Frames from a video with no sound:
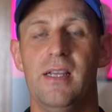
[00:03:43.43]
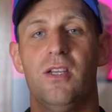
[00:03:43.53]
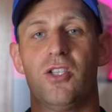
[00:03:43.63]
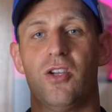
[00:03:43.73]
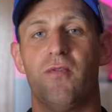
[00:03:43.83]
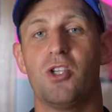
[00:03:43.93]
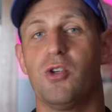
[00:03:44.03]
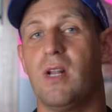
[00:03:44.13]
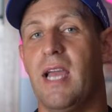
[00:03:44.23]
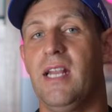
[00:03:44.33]
So the
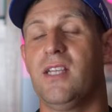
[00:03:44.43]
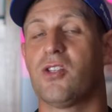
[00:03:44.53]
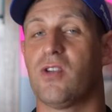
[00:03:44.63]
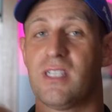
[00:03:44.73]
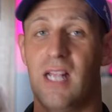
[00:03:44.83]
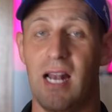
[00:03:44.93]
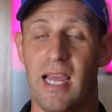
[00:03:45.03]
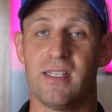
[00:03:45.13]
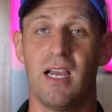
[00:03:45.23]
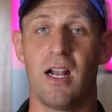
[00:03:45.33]
virtual caddy is going to
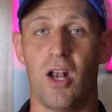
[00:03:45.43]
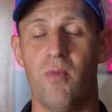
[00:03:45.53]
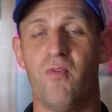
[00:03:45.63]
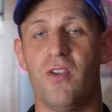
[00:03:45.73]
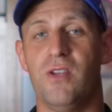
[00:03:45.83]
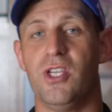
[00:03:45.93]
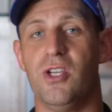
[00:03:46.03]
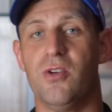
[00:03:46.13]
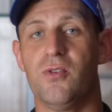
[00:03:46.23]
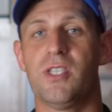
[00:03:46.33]
select a club for you to
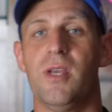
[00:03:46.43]
use